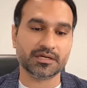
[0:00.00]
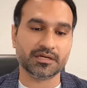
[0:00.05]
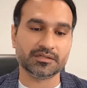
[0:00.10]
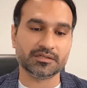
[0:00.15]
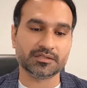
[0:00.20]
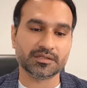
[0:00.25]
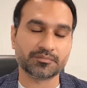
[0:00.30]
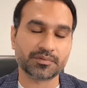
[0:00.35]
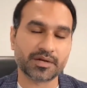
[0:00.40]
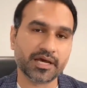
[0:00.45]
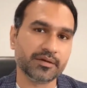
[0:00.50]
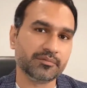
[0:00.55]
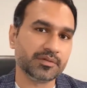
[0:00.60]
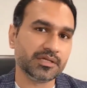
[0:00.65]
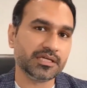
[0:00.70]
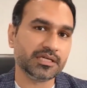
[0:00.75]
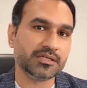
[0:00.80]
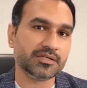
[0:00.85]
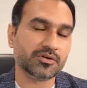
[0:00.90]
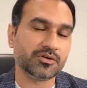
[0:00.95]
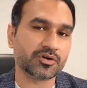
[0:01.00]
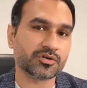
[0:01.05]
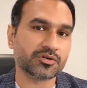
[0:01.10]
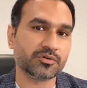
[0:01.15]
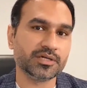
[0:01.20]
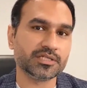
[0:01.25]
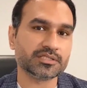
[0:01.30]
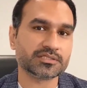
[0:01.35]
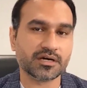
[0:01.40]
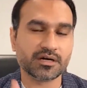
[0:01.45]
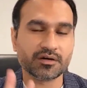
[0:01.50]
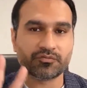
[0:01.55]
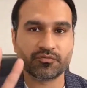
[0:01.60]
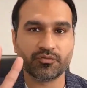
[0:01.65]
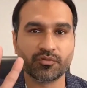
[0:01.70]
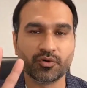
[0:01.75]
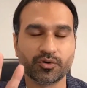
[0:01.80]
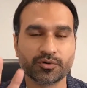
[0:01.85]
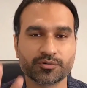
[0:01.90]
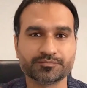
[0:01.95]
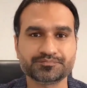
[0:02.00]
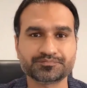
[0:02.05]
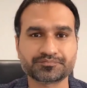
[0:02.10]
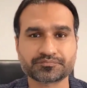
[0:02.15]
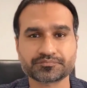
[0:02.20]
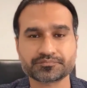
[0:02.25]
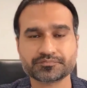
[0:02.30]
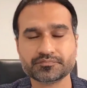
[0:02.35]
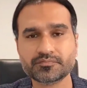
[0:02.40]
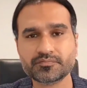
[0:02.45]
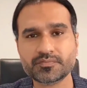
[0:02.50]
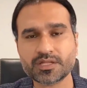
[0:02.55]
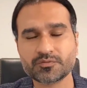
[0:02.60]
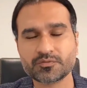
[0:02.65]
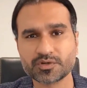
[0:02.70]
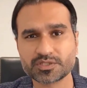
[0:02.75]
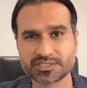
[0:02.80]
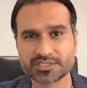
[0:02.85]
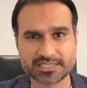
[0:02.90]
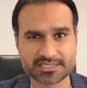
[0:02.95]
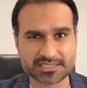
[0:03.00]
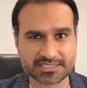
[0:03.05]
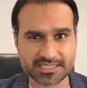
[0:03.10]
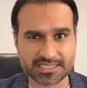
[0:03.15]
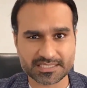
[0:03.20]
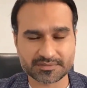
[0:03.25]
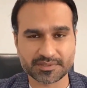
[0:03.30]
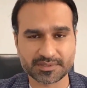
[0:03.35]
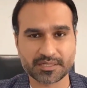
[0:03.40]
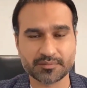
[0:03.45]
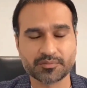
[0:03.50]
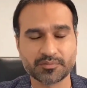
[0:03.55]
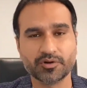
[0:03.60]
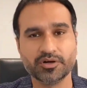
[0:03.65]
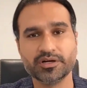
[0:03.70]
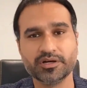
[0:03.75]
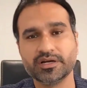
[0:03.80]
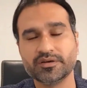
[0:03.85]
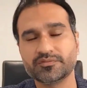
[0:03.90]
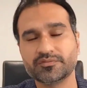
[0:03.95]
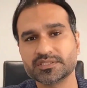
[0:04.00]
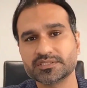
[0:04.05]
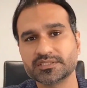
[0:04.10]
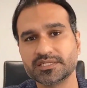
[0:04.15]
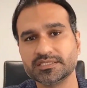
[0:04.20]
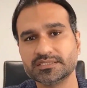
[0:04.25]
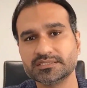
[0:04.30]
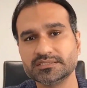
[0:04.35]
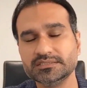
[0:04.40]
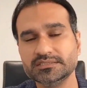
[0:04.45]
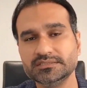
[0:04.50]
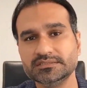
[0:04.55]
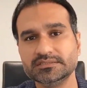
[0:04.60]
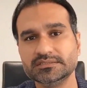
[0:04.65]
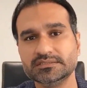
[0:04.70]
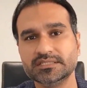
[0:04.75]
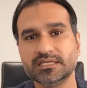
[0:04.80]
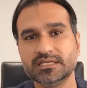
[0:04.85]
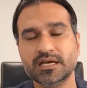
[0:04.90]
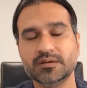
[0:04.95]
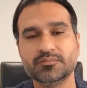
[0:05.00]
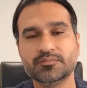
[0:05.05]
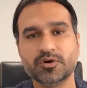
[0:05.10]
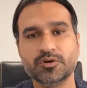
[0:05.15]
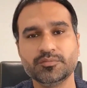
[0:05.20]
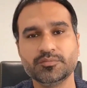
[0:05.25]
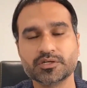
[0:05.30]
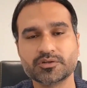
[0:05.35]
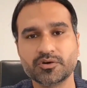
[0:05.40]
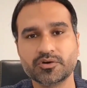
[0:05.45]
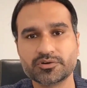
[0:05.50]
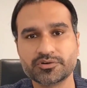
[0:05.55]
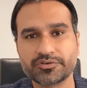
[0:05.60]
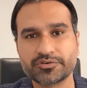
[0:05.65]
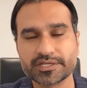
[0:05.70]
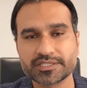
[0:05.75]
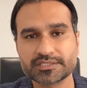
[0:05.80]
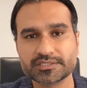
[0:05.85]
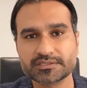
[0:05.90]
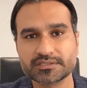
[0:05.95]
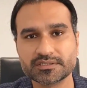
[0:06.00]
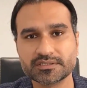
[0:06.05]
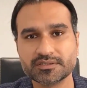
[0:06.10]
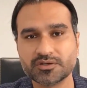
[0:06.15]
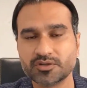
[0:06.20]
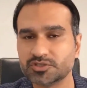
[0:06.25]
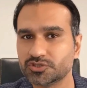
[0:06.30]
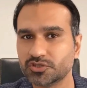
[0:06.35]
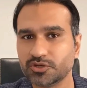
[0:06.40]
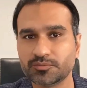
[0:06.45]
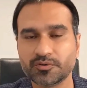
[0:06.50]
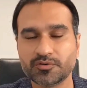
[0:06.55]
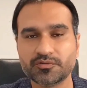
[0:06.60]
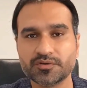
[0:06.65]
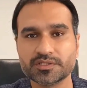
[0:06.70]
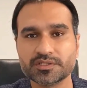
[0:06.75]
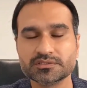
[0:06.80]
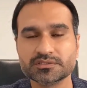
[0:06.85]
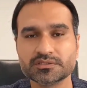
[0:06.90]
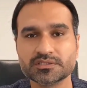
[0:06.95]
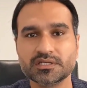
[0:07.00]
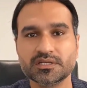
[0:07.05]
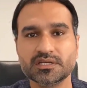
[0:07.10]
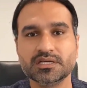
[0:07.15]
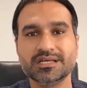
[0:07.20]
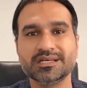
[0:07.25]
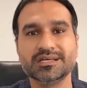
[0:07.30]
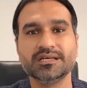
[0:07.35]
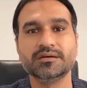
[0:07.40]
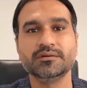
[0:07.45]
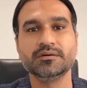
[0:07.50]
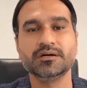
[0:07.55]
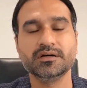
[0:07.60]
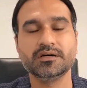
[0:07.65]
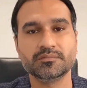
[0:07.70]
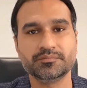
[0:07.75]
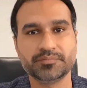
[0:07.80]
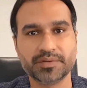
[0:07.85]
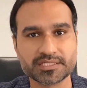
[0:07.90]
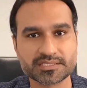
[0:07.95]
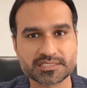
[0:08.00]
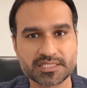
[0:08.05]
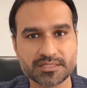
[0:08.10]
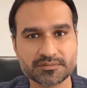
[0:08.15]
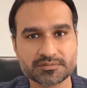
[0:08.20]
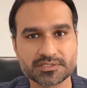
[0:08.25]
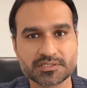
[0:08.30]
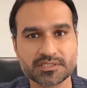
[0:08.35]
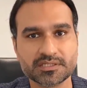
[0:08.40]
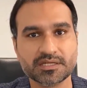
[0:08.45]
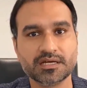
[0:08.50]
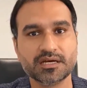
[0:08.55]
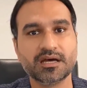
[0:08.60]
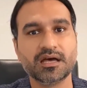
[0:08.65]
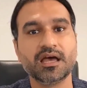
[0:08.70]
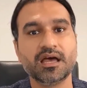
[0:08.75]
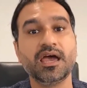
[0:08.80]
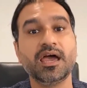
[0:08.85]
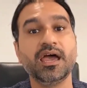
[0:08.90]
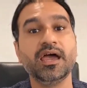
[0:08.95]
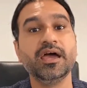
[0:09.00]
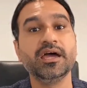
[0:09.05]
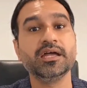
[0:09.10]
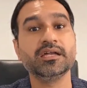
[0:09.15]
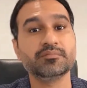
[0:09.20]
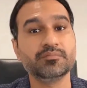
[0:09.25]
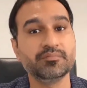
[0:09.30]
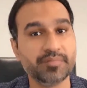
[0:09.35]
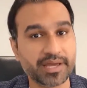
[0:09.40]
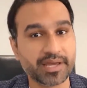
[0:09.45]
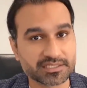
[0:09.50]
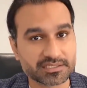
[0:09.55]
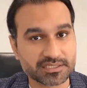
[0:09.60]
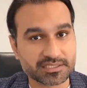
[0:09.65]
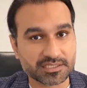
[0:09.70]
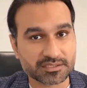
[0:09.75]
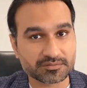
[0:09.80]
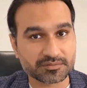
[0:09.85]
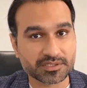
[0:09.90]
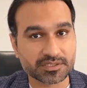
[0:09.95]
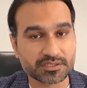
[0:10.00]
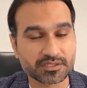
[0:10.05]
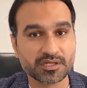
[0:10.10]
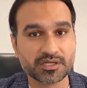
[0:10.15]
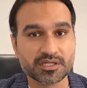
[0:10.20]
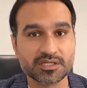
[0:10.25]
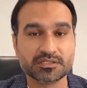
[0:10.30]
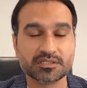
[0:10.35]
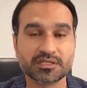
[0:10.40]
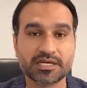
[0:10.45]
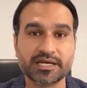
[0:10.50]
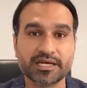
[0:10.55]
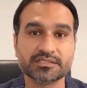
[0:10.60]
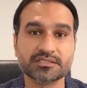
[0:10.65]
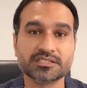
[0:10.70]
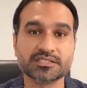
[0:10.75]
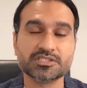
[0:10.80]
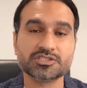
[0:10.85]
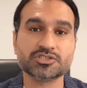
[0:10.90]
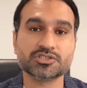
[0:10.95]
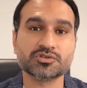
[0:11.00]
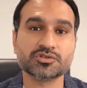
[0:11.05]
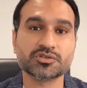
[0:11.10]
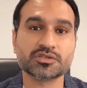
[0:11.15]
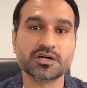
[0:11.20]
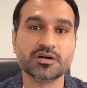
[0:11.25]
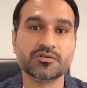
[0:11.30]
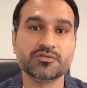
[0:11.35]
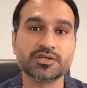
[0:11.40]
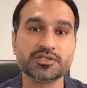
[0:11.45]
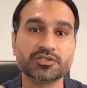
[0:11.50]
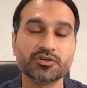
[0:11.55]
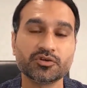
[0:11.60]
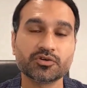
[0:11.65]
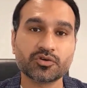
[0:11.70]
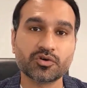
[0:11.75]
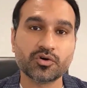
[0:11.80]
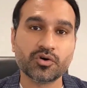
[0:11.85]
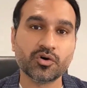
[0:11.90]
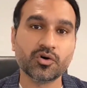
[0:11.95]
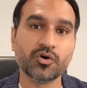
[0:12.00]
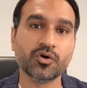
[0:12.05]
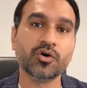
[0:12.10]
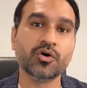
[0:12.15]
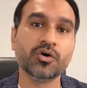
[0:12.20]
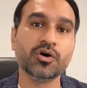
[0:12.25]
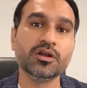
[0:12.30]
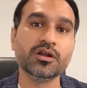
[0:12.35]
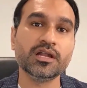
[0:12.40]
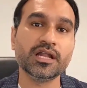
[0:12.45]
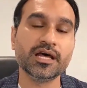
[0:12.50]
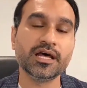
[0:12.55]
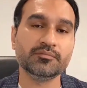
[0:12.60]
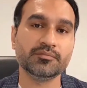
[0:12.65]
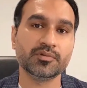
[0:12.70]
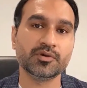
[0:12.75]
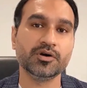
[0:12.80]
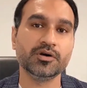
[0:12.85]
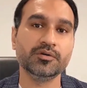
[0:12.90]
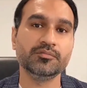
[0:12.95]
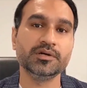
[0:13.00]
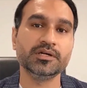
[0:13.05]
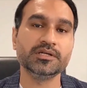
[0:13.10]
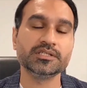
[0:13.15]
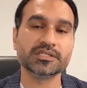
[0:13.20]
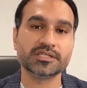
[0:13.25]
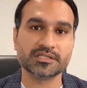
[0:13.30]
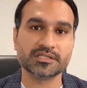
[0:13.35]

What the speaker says: the primary documents are four for skills assessment: employer reference letter, employment contracts or job offers, pay slips, and bank statement. And this should cover your whole employment